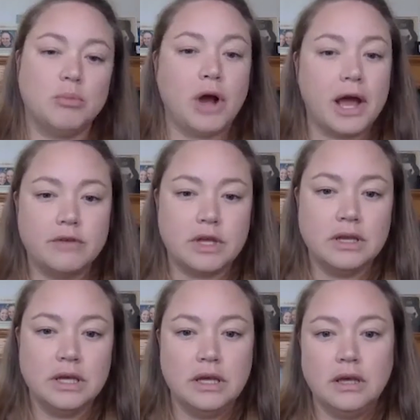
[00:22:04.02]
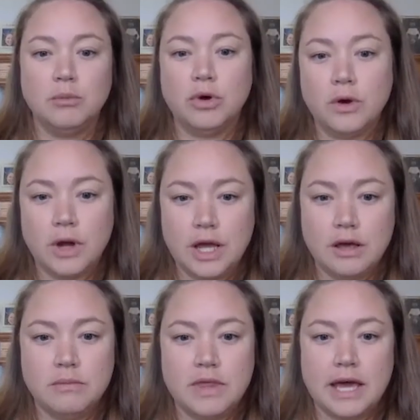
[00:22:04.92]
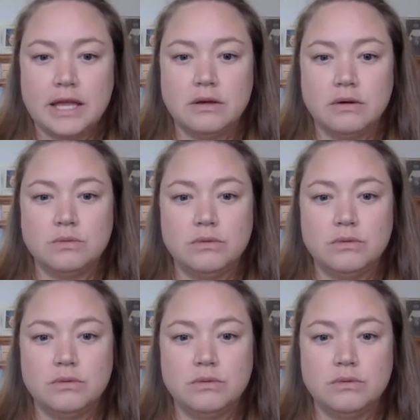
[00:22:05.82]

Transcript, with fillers: private program that you